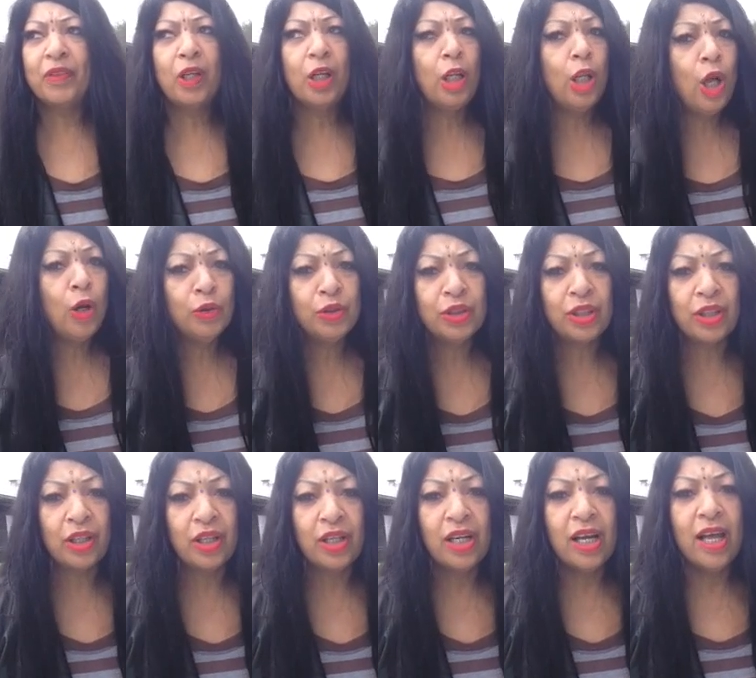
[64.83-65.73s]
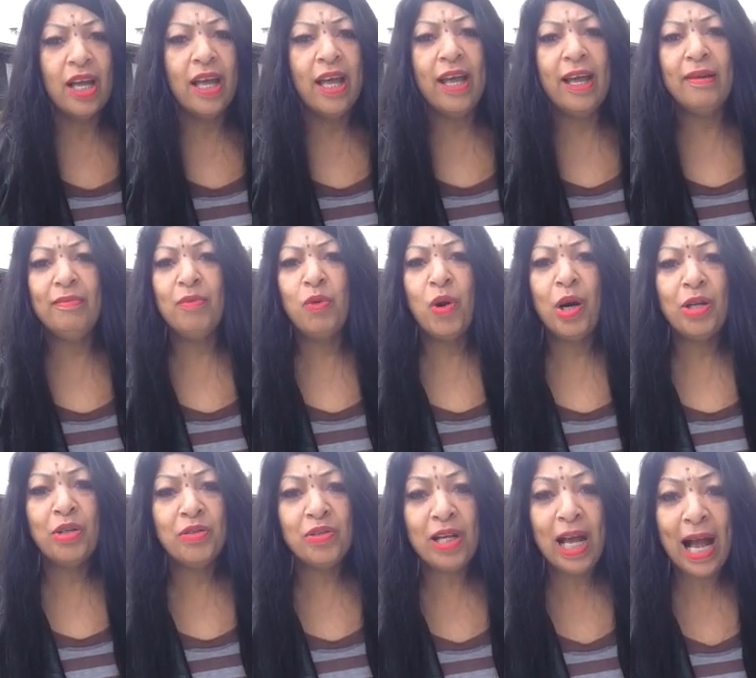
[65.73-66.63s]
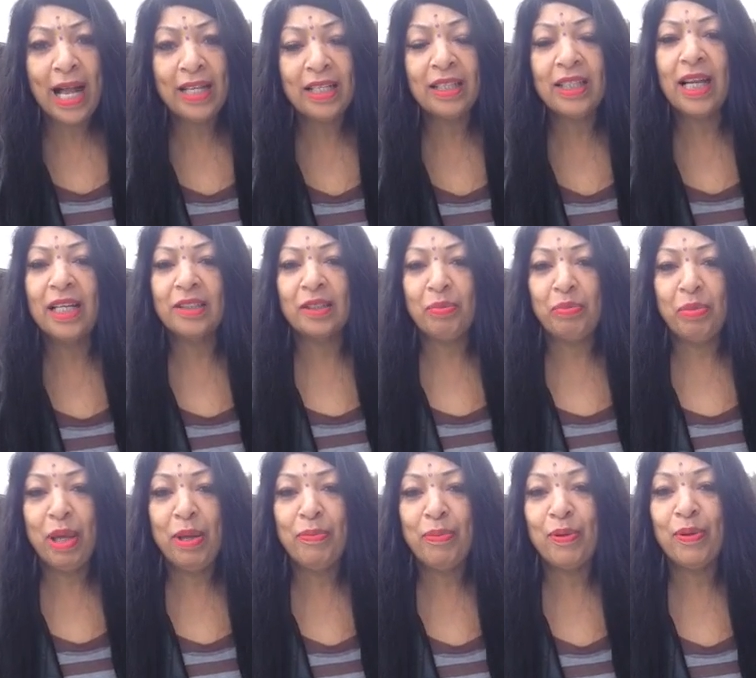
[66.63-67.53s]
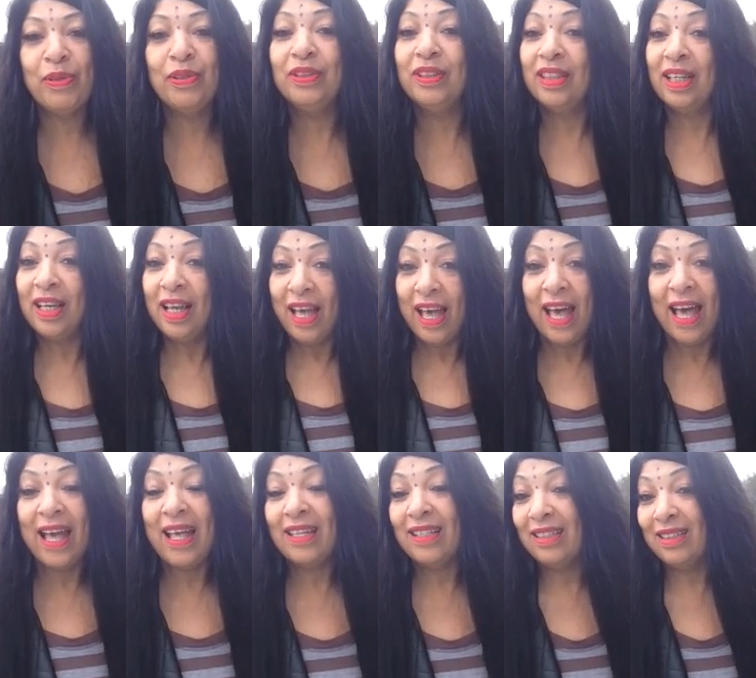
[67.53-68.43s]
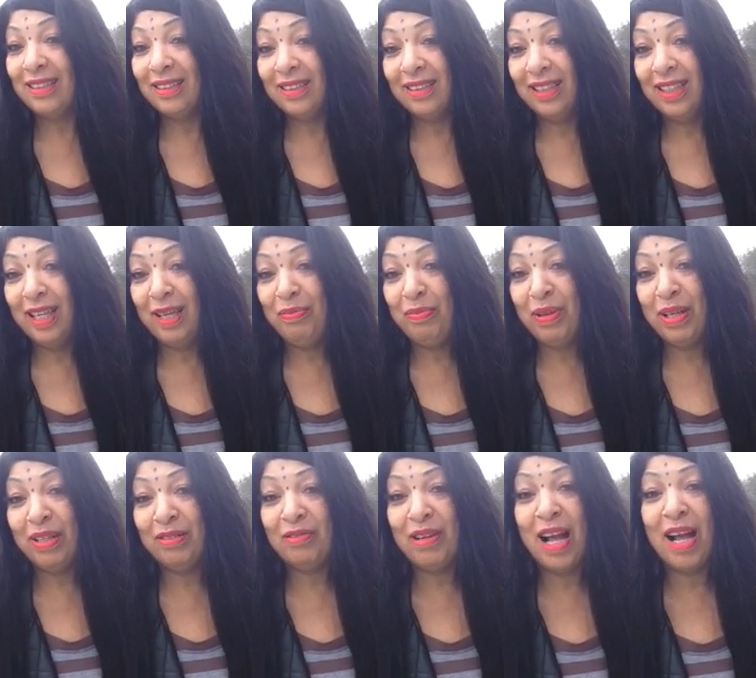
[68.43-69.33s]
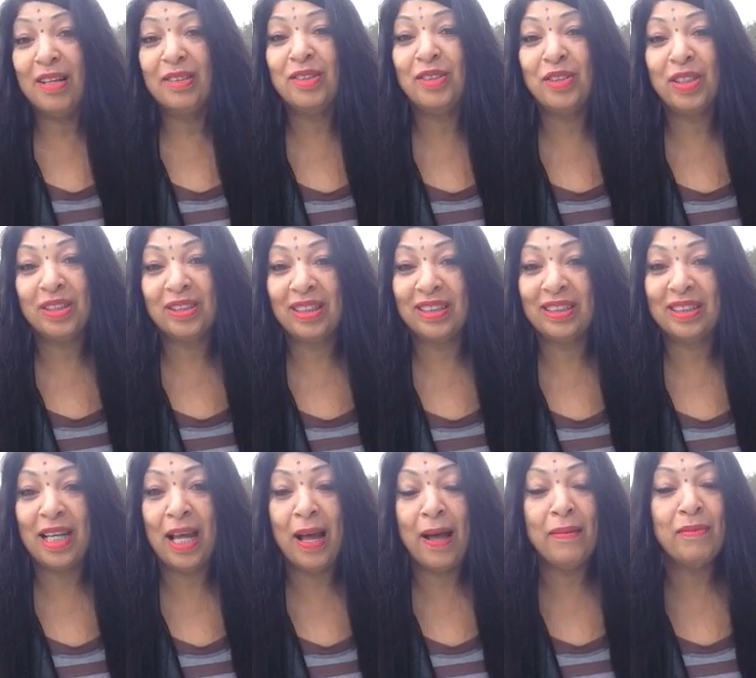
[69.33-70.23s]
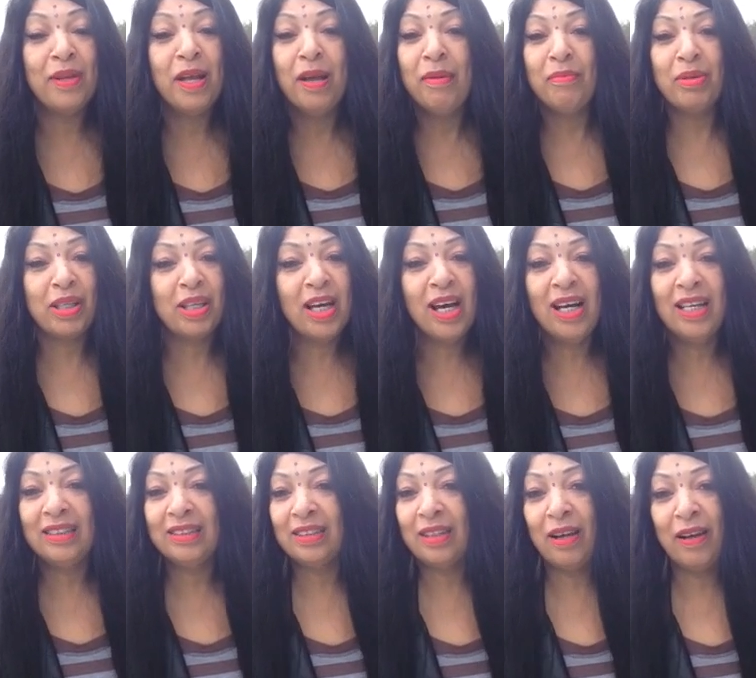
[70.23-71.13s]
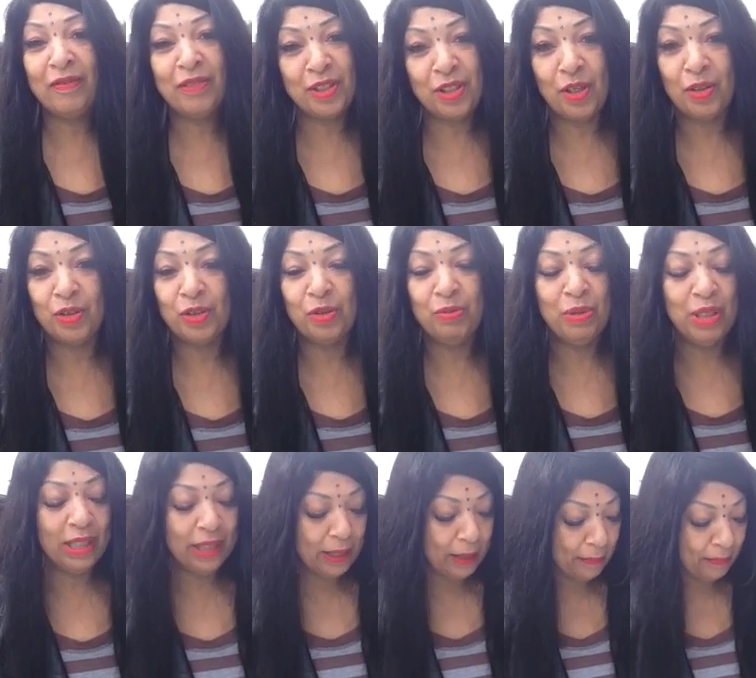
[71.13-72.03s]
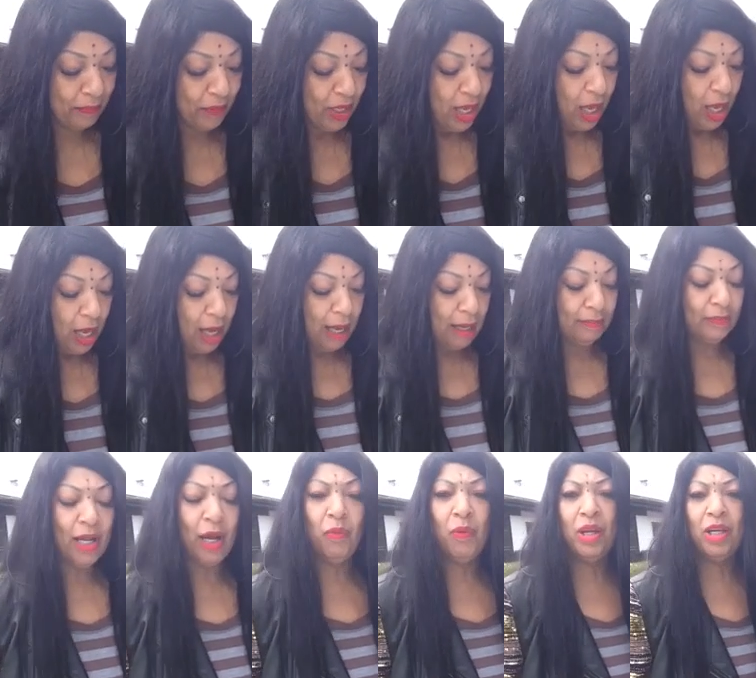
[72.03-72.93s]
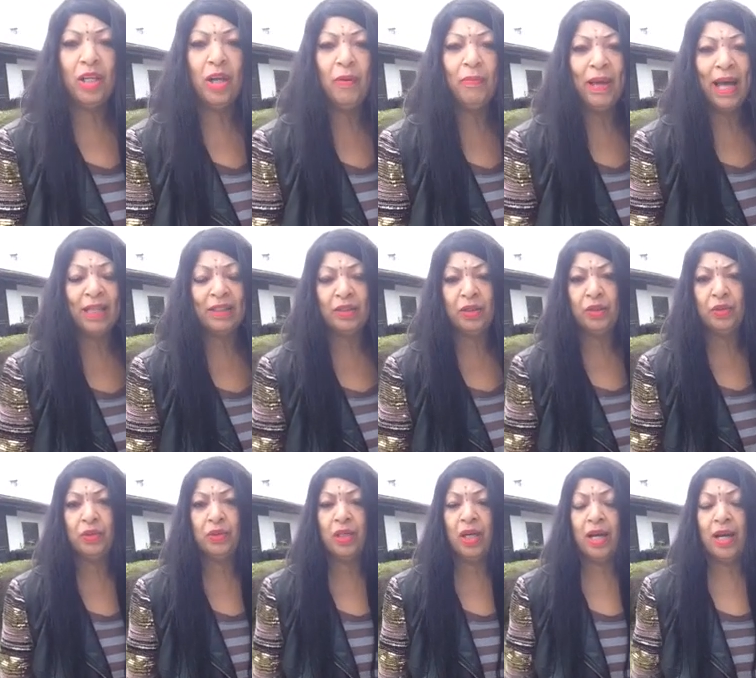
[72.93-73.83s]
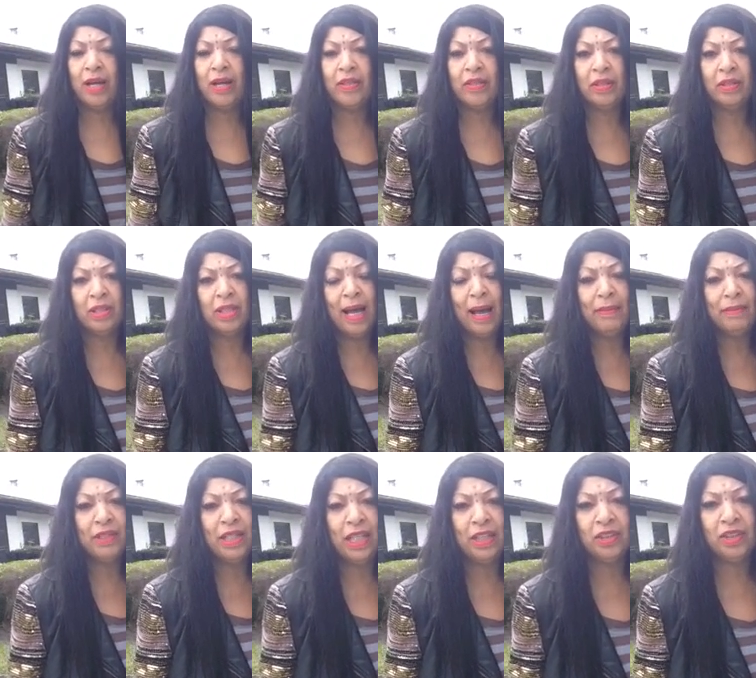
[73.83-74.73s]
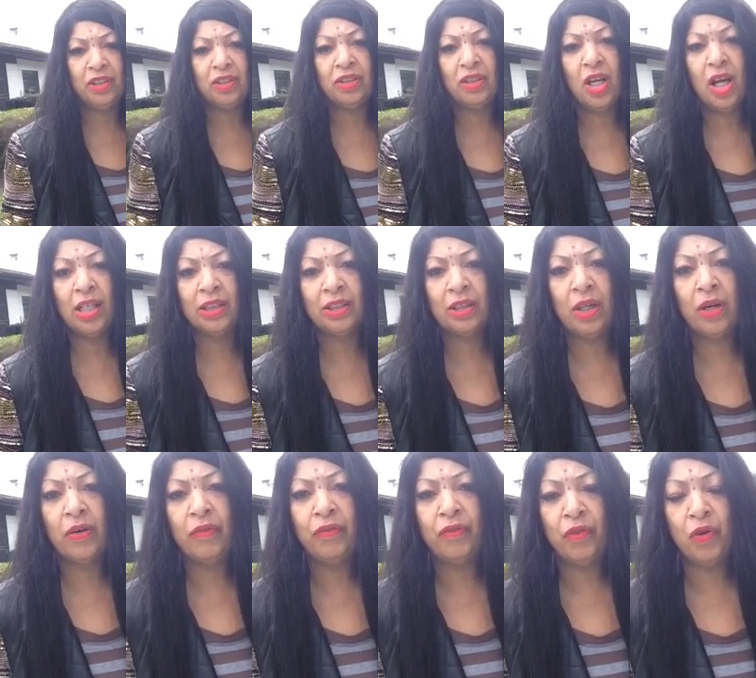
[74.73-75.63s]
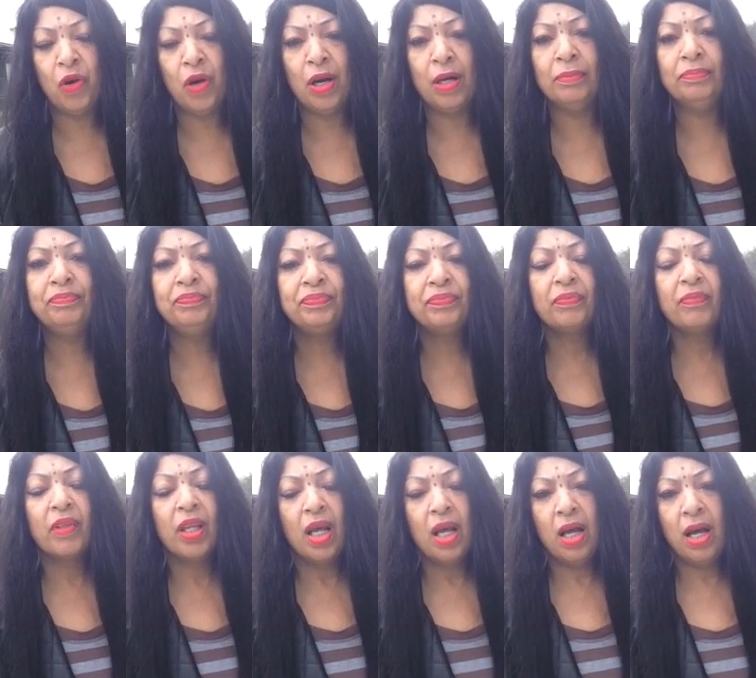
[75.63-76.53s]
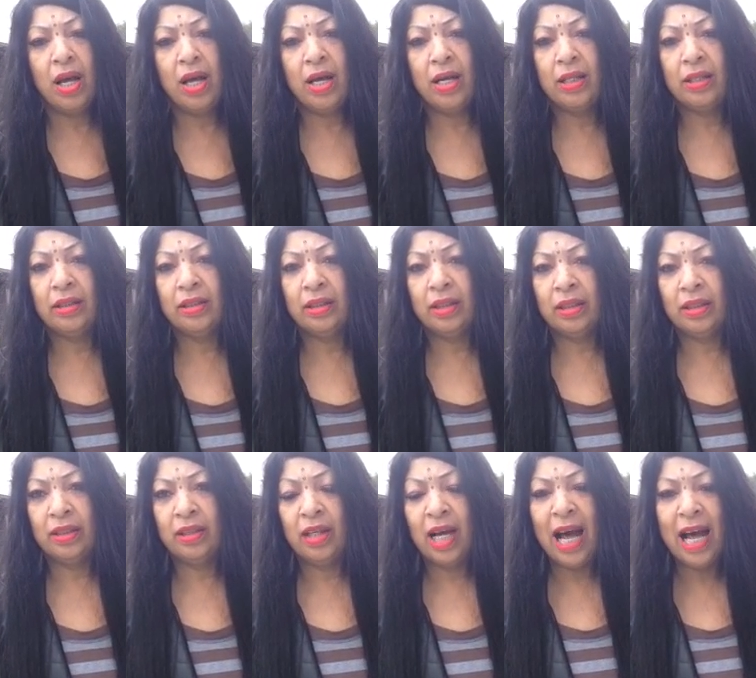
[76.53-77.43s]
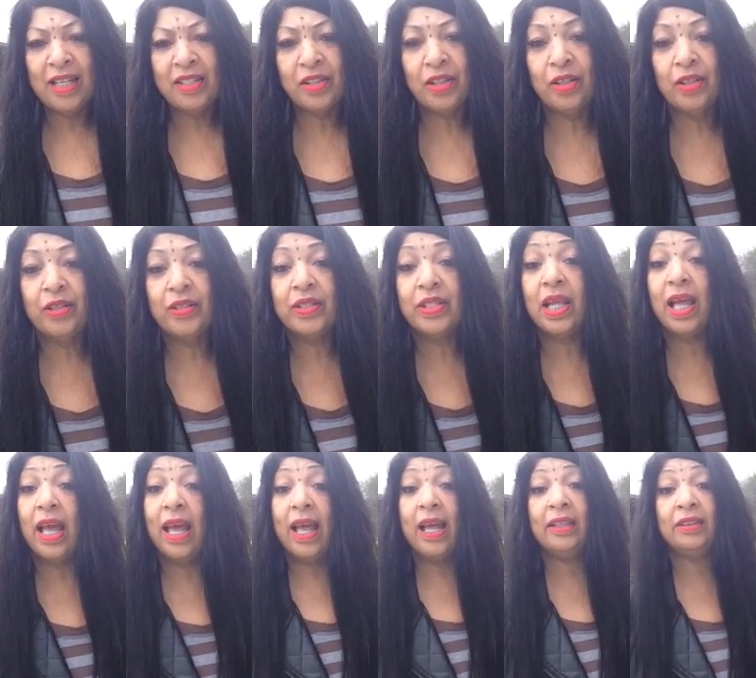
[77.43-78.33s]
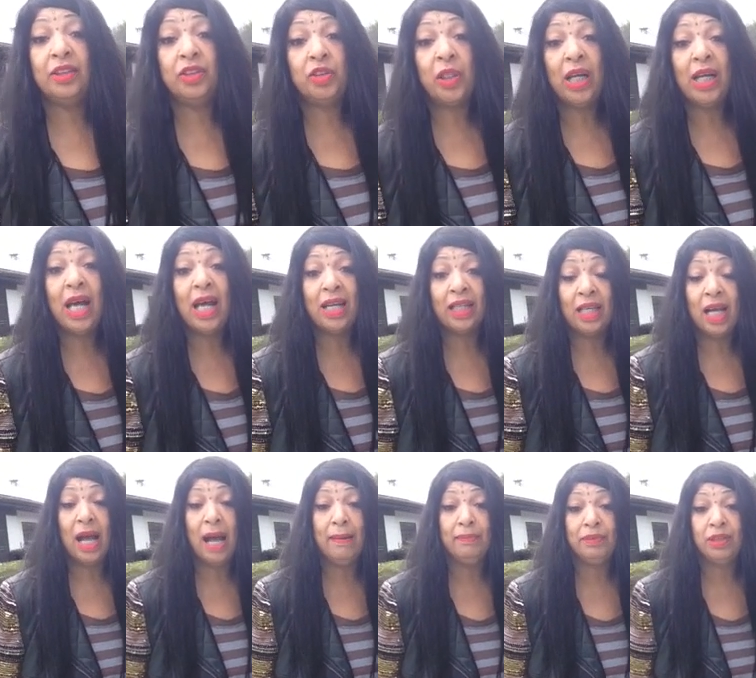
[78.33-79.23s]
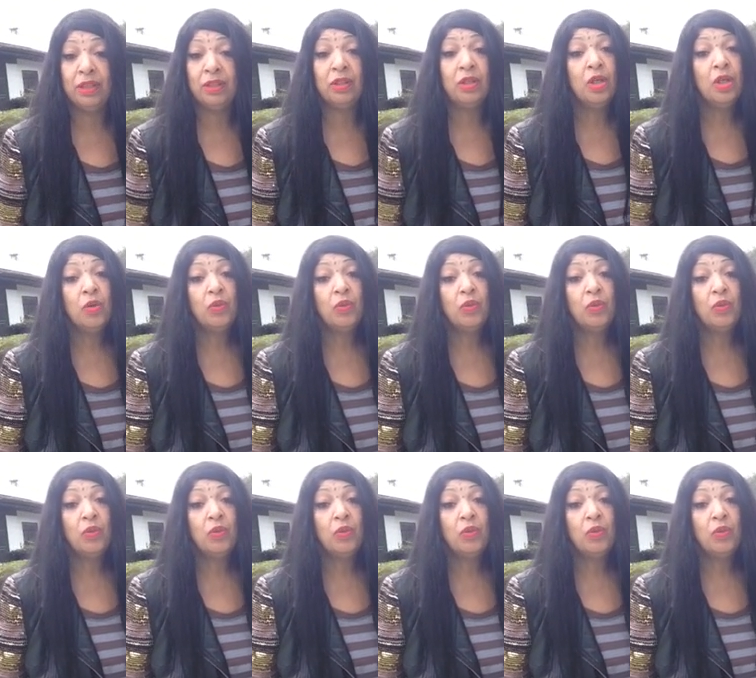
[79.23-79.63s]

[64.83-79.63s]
closer and more united as a people had he been around during this time because of social media. I want to go back to the nominations also for the Oscars. And Straight Outta Compton